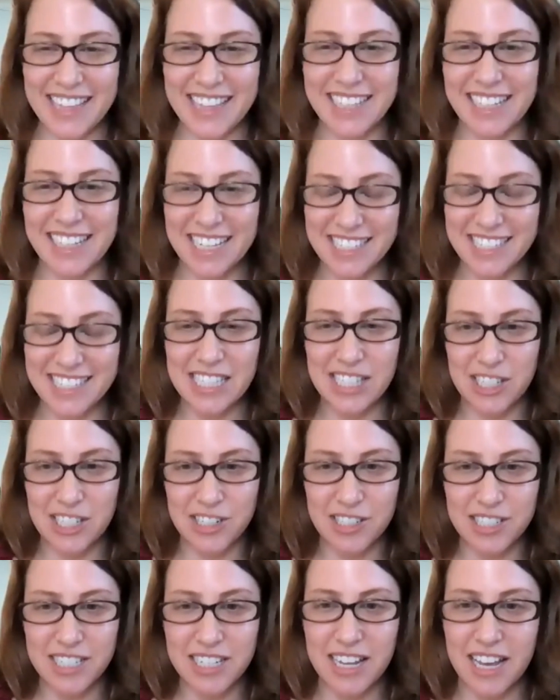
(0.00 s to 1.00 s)
the lessons
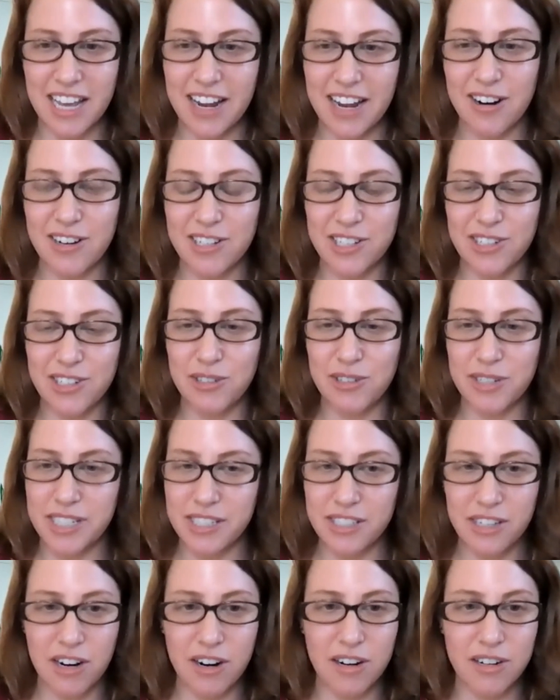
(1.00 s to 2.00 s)
learned today are to treat
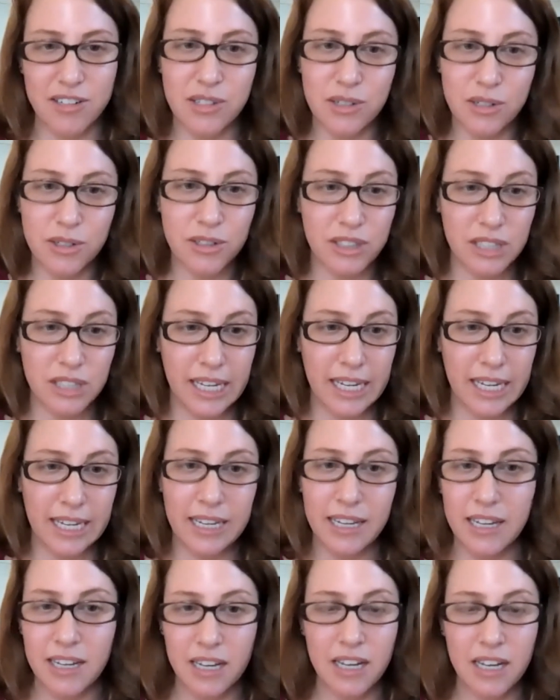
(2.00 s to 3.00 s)
scars
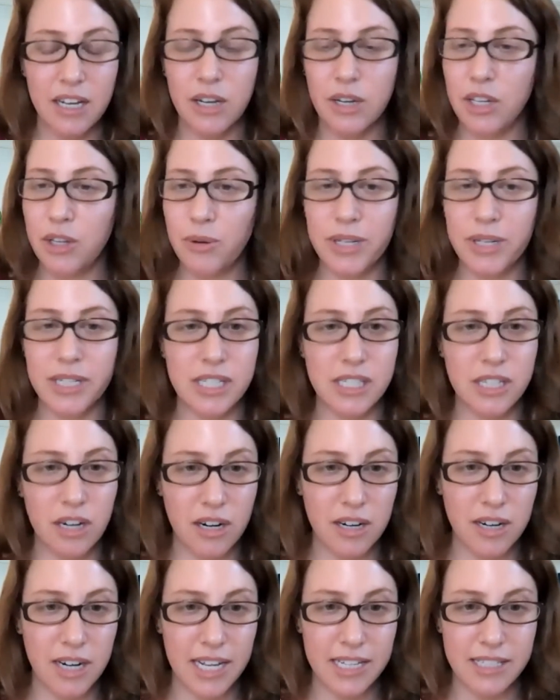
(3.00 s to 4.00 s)
early. You can
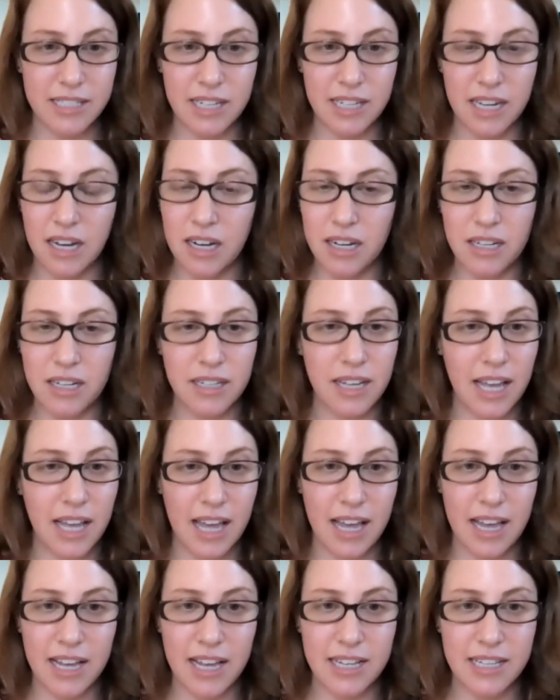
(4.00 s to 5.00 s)
start as young
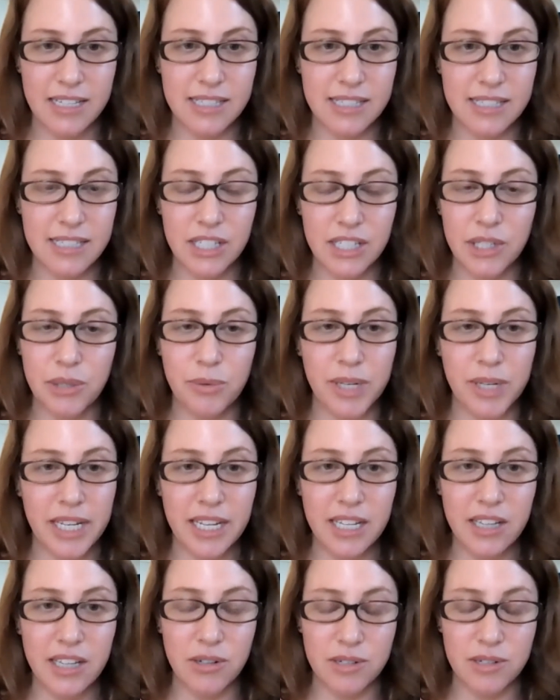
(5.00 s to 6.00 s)
as you
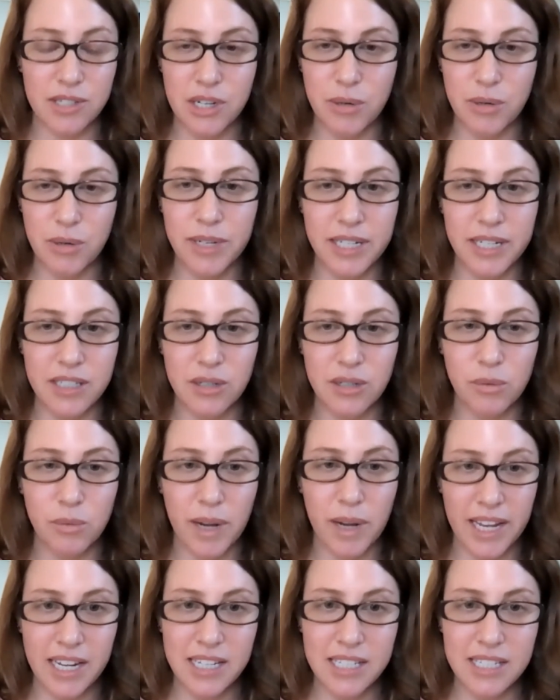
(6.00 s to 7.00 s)
need. There's no need to
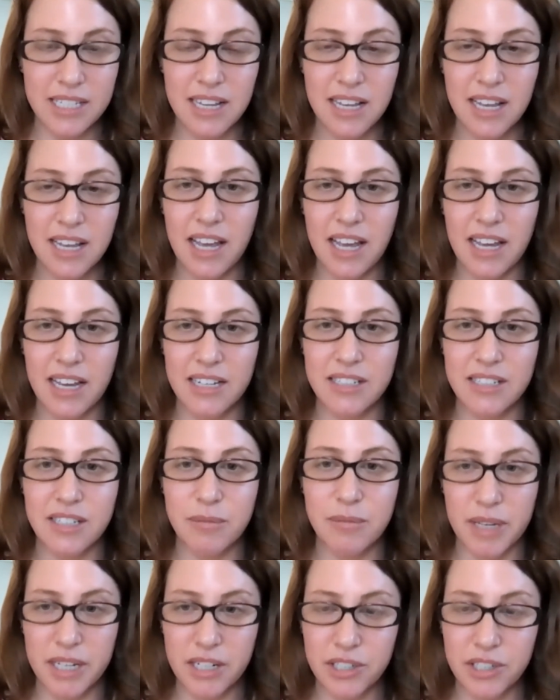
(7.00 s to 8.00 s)
wait, and to
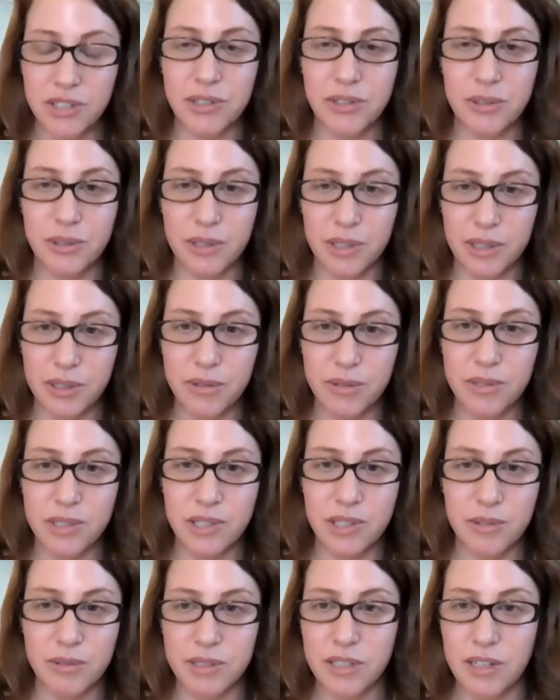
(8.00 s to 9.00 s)
make sure you go
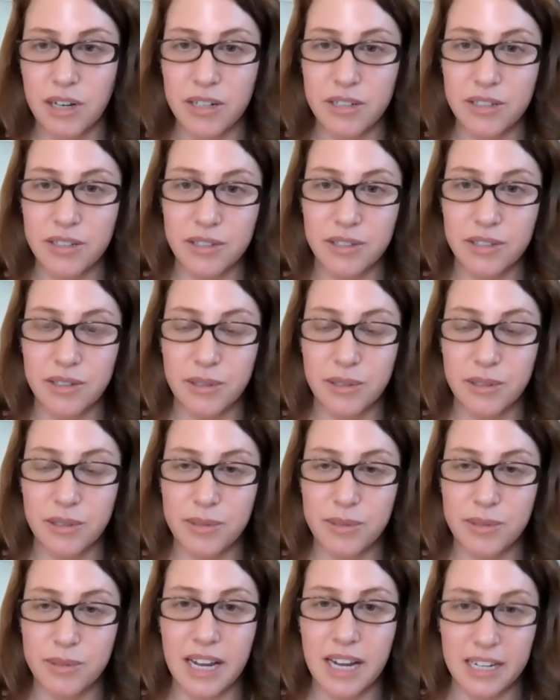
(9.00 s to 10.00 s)
to a doctor who
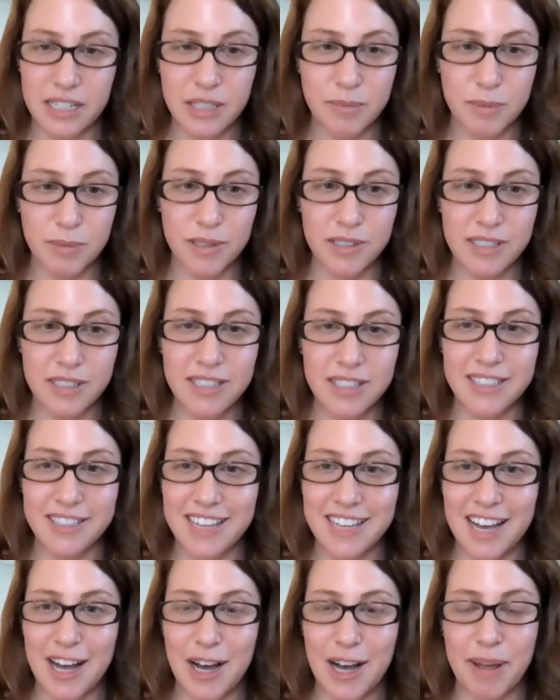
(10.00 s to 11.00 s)
is an expert
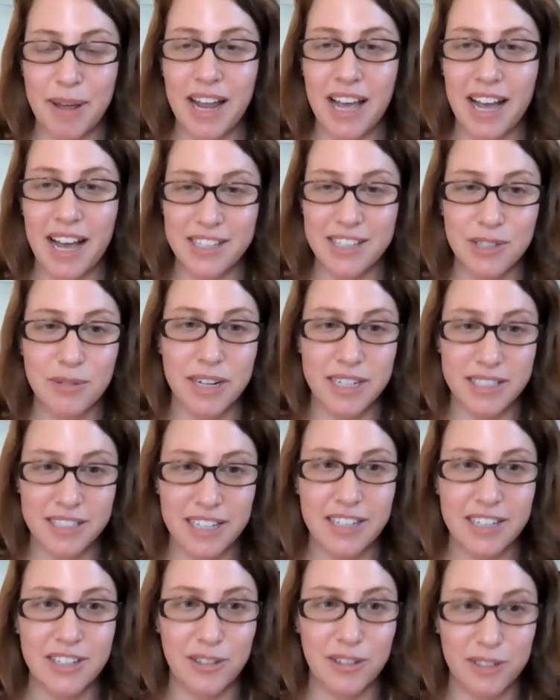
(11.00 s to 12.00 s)
and has the right
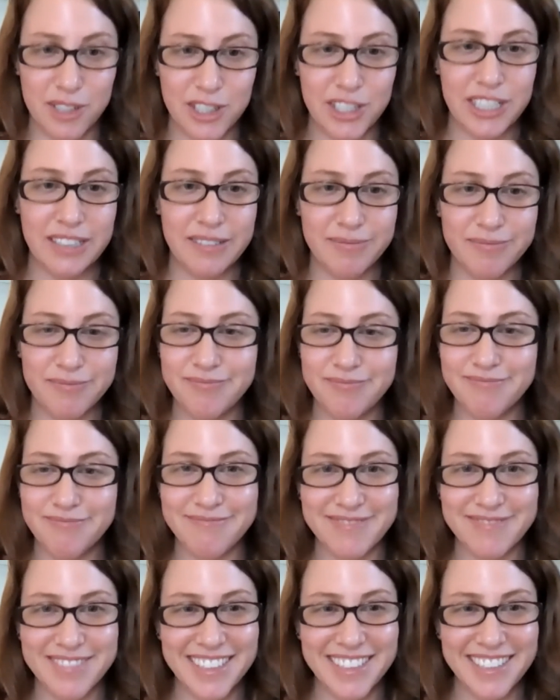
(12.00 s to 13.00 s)
technology.
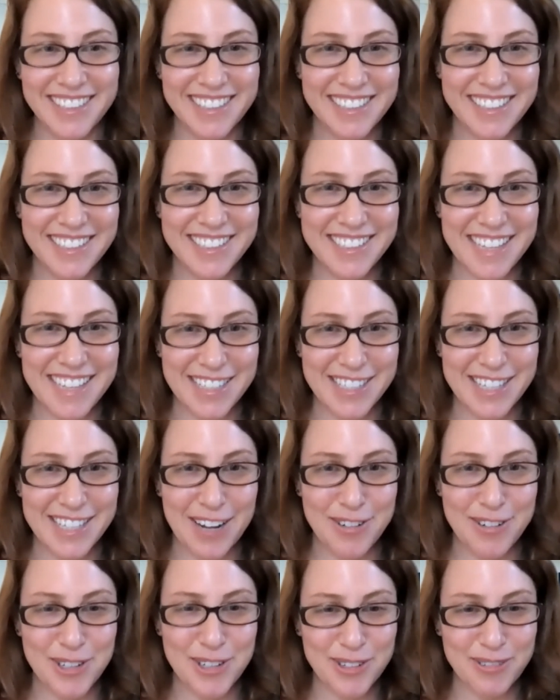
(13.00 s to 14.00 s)

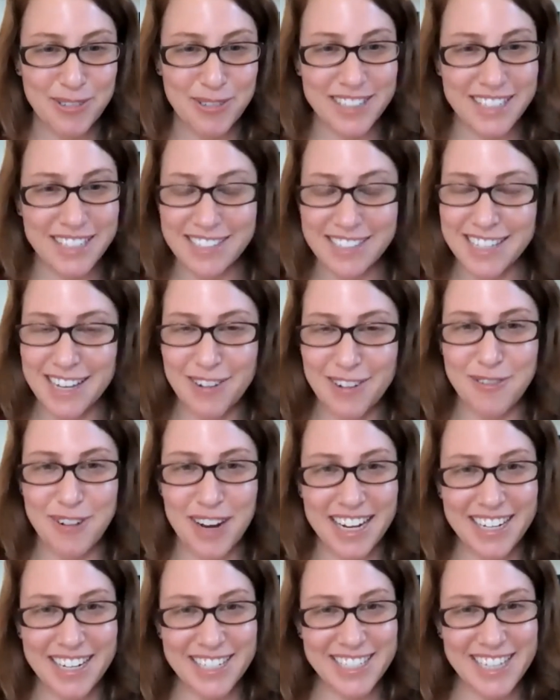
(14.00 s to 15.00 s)
Does that sound
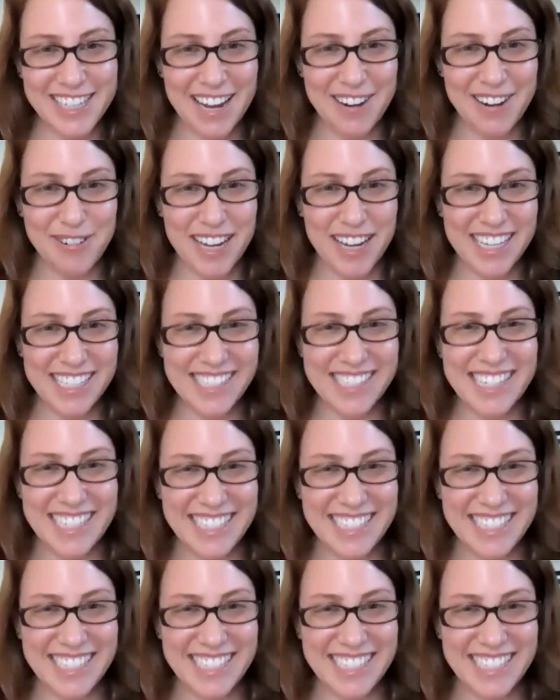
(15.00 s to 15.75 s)
right? Good takeaways?